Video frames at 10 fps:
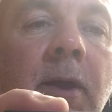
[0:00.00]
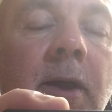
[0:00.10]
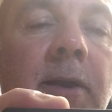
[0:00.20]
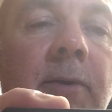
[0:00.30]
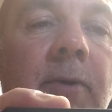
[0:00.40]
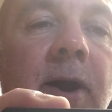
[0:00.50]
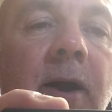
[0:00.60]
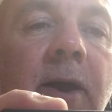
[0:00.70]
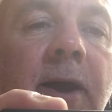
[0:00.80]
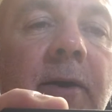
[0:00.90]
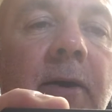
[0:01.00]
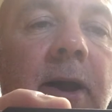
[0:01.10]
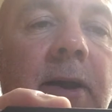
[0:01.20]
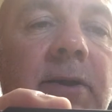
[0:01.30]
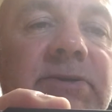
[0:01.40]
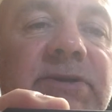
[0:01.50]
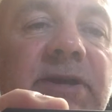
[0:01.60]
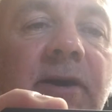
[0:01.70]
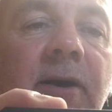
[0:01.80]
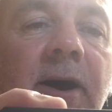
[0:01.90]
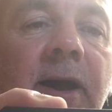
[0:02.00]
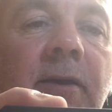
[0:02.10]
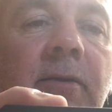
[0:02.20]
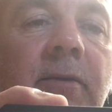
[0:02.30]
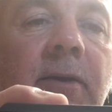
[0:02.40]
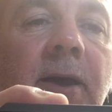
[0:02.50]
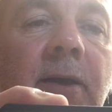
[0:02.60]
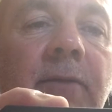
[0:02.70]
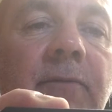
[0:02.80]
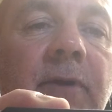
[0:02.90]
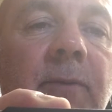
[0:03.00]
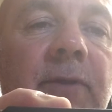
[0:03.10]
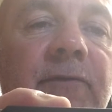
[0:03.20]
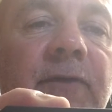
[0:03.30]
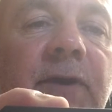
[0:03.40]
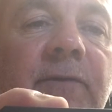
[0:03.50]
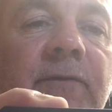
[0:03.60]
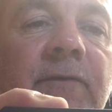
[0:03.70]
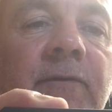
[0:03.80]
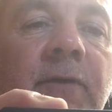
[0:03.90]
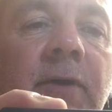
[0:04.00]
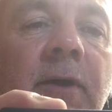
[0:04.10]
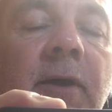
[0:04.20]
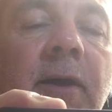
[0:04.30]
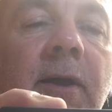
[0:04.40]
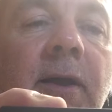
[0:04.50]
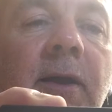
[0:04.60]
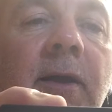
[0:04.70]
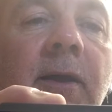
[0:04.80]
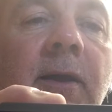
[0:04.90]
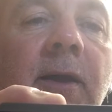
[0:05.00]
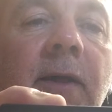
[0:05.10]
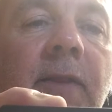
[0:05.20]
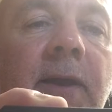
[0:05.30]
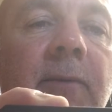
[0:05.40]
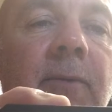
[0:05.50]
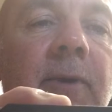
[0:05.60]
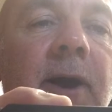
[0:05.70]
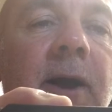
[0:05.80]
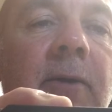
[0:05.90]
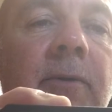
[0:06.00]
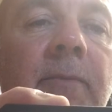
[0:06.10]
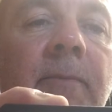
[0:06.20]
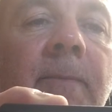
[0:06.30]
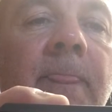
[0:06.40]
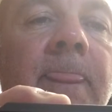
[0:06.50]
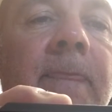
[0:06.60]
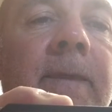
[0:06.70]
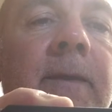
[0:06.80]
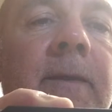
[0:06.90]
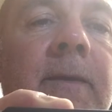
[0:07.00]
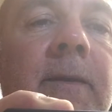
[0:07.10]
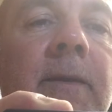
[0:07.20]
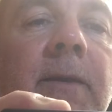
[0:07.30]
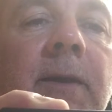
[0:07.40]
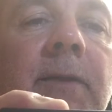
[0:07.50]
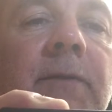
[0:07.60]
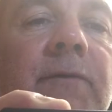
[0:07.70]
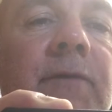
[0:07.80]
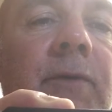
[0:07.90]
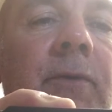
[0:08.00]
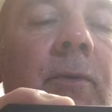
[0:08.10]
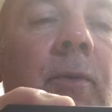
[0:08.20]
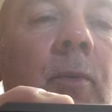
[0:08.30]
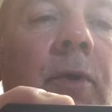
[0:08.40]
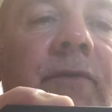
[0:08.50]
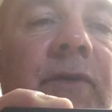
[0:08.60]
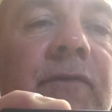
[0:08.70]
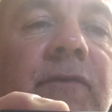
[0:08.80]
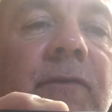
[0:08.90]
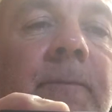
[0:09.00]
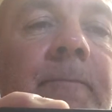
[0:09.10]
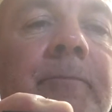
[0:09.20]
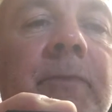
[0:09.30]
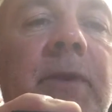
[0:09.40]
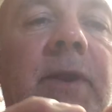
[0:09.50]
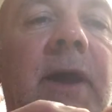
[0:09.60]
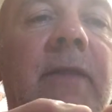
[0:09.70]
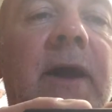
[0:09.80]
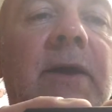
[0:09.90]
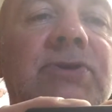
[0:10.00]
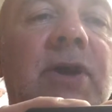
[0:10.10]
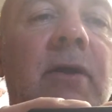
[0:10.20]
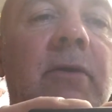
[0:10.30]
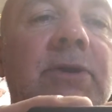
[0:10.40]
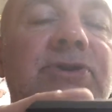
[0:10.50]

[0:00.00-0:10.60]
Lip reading: and it will go NI, TI and 316, and then it will go into wattage. Now that is currently